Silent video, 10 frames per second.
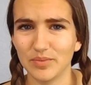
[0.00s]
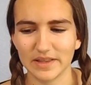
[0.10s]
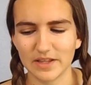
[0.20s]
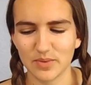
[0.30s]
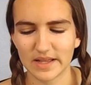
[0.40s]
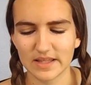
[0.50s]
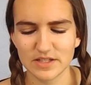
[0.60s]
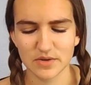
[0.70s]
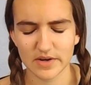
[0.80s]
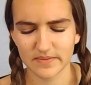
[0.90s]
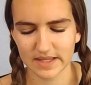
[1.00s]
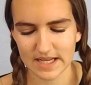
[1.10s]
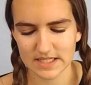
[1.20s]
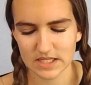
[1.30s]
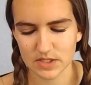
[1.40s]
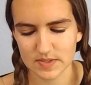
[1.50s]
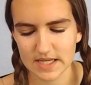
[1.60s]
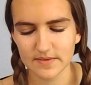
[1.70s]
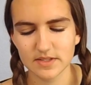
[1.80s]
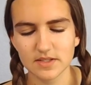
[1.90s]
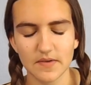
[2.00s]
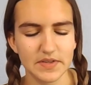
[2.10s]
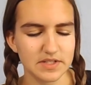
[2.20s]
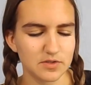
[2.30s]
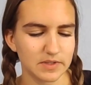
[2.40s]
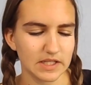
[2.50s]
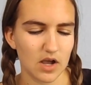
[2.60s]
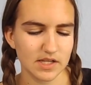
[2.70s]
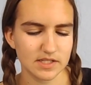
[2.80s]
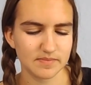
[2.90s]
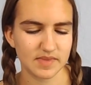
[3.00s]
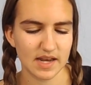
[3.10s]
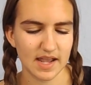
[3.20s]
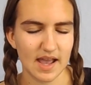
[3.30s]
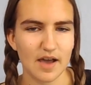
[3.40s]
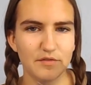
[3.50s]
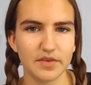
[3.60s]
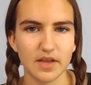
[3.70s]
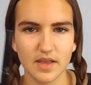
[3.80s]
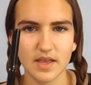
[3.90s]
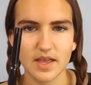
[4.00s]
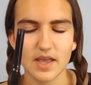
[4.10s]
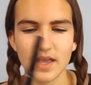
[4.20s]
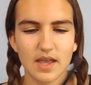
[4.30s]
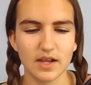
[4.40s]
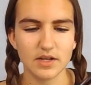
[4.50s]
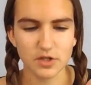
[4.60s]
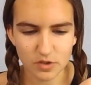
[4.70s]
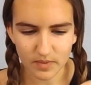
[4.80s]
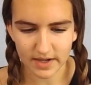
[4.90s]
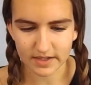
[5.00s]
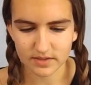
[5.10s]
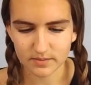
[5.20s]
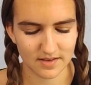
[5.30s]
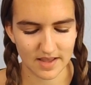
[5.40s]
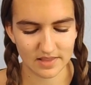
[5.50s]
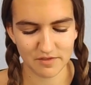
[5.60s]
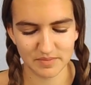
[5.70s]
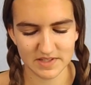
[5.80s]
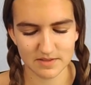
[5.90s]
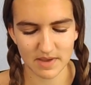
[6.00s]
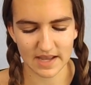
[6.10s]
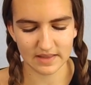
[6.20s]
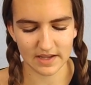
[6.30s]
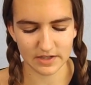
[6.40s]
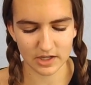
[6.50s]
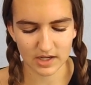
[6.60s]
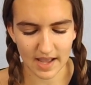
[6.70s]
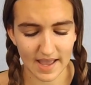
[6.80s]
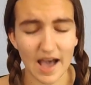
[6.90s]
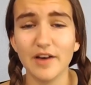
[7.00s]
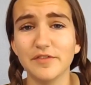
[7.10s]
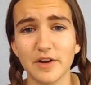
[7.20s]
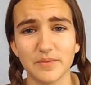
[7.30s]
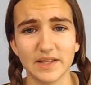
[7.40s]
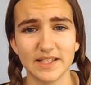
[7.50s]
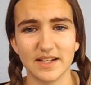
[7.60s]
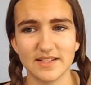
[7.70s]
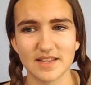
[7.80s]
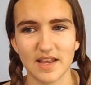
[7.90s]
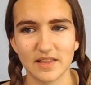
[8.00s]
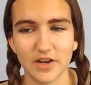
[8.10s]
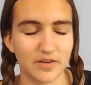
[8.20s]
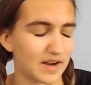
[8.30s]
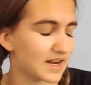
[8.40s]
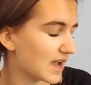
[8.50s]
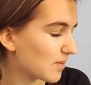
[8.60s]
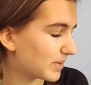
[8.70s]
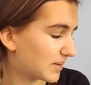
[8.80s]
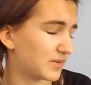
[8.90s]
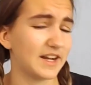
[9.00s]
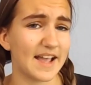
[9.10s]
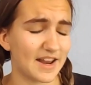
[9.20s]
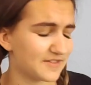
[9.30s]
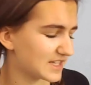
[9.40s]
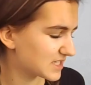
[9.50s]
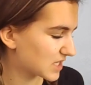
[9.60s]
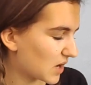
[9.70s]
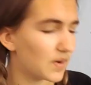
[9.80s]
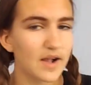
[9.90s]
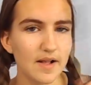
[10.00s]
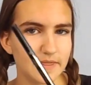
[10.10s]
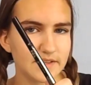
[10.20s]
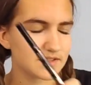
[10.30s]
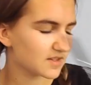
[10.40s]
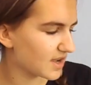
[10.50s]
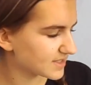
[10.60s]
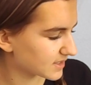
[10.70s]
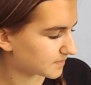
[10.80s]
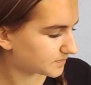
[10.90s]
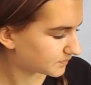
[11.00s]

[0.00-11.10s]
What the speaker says: really quickly, so I didn't really get to use it. So this is really awesome that I have a new one. I love me some eyeliner. I have a really nice eyeliner right now, but I'm running out of it, so this is awesome.